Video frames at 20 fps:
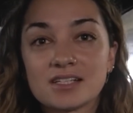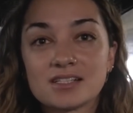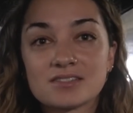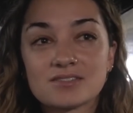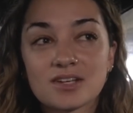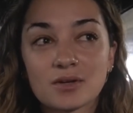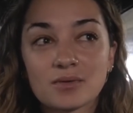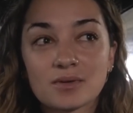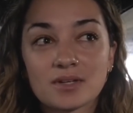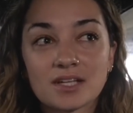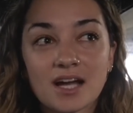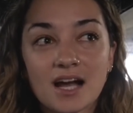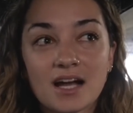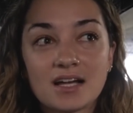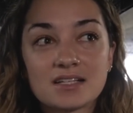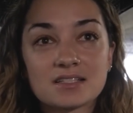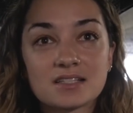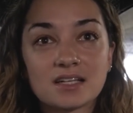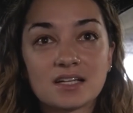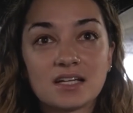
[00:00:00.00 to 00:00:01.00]
is like really
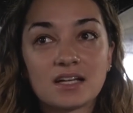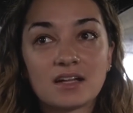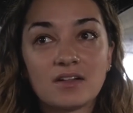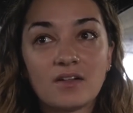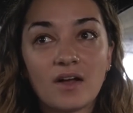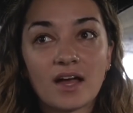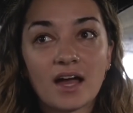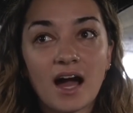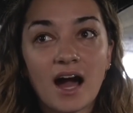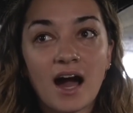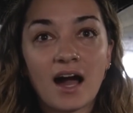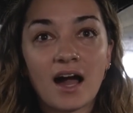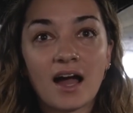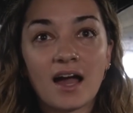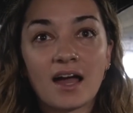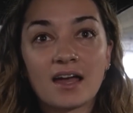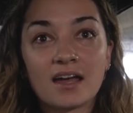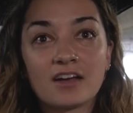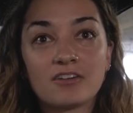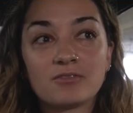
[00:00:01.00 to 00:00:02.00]
isolating like
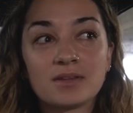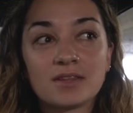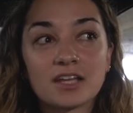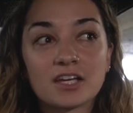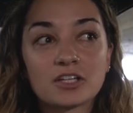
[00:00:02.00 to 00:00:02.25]
i have been